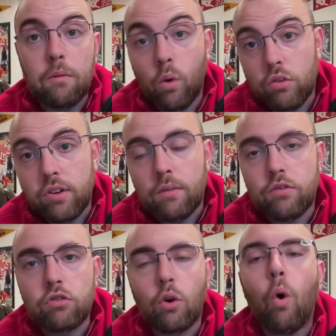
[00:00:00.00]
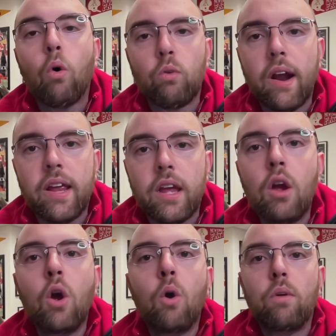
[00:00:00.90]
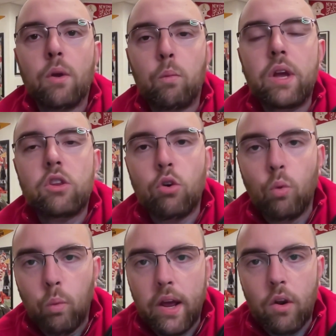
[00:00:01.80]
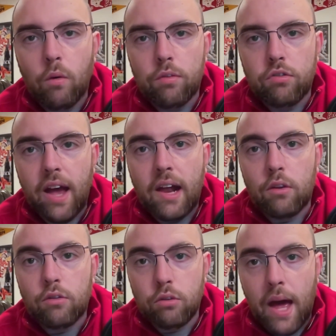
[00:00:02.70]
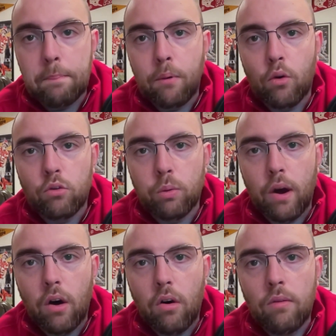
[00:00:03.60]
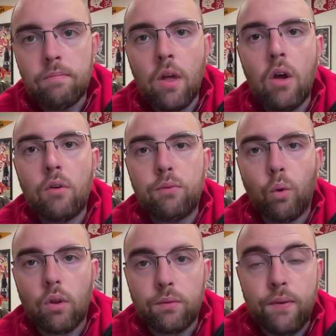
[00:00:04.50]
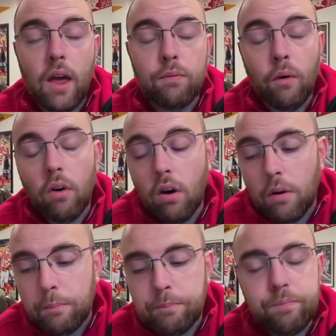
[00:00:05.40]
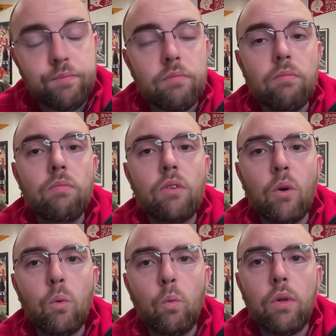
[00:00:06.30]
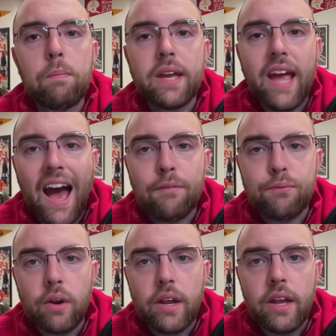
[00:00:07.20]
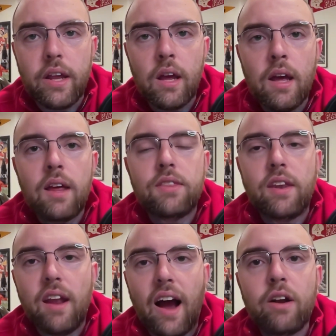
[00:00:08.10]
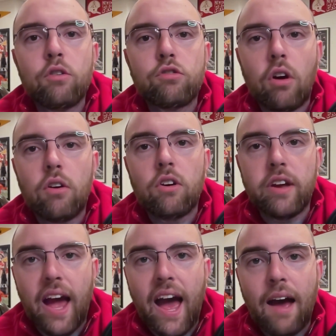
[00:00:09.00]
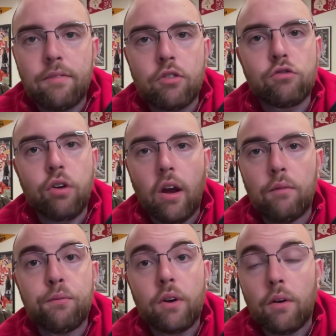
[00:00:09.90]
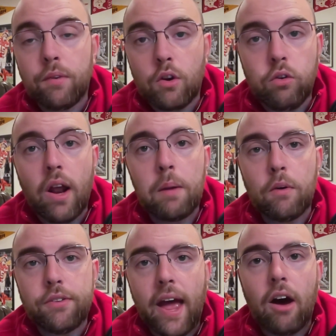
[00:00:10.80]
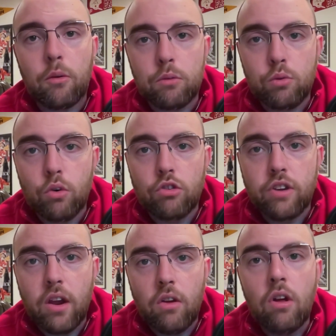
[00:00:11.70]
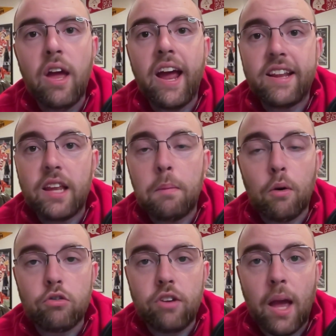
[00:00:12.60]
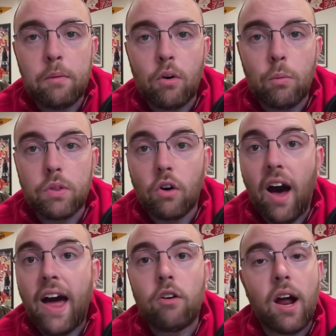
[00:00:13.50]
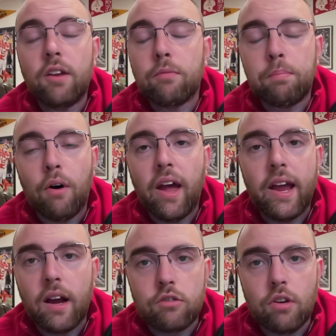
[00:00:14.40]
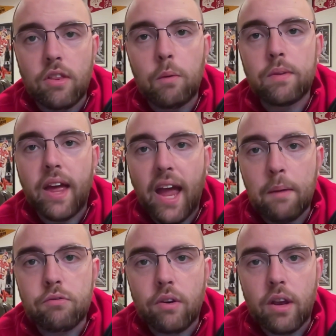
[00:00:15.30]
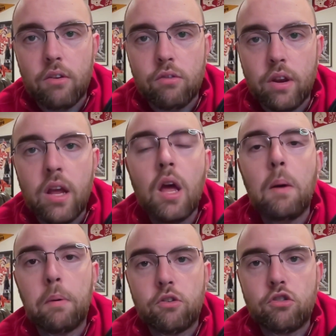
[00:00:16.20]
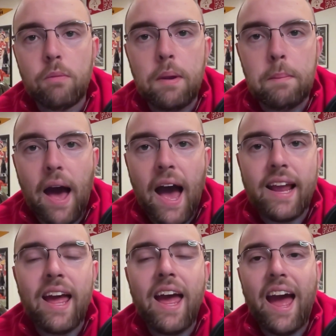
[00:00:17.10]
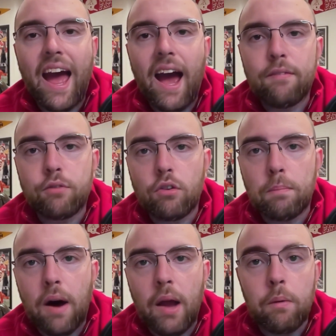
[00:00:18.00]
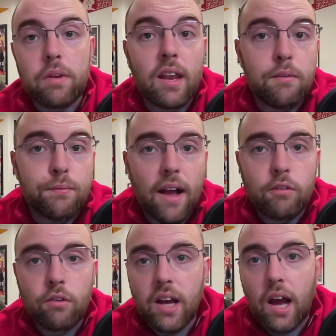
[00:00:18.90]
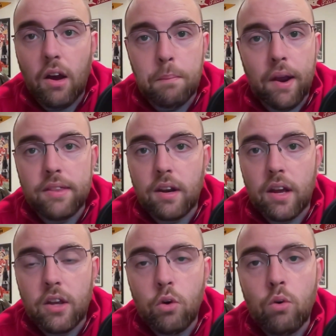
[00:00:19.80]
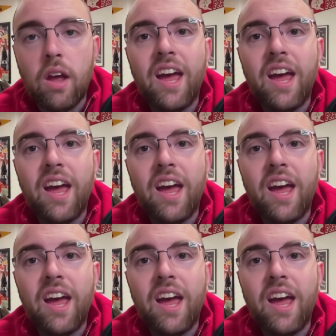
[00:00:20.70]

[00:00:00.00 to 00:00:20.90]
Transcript: Of course, San Francisco already with a Week 2 win over Seattle, so that bodes well for the faithful. Look, with McCaffrey, the Niners suddenly have this triumvirate of incredible talent with George Kittle and Debo Samuel, with the latter not even playing on Sunday with a hamstring injury, but should be back after the bye week. Then you factor in a guy like Brandon Ayuk,